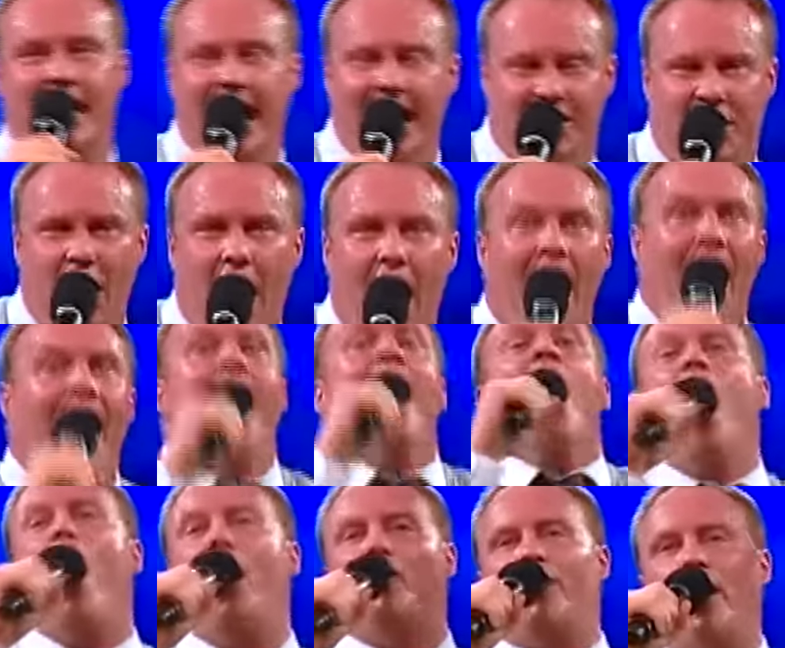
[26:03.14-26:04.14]
teach uh,
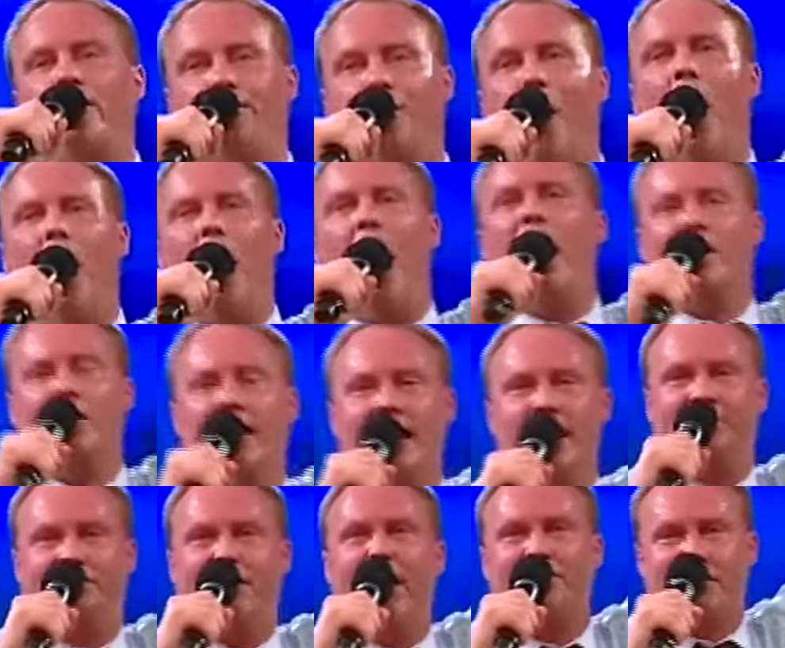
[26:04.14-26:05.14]
over four hundred
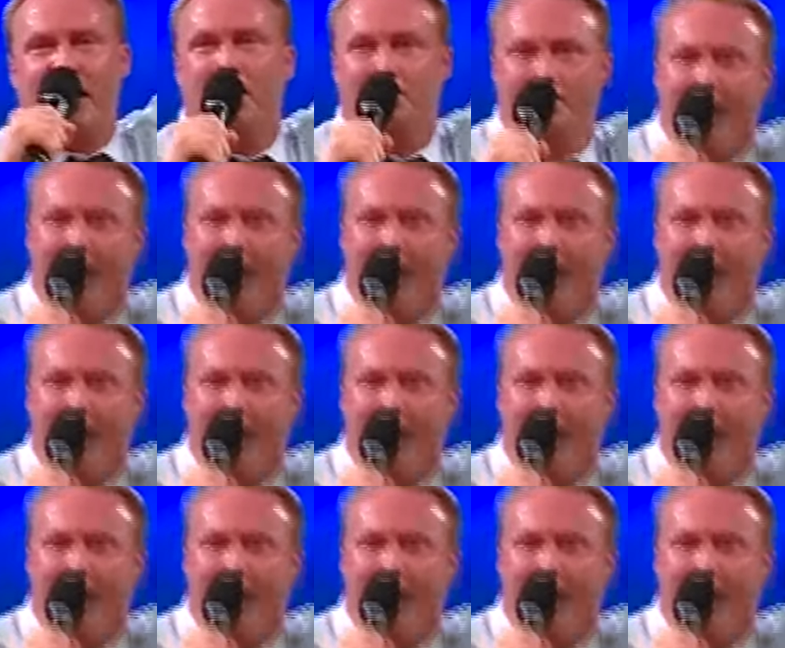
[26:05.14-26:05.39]
fifty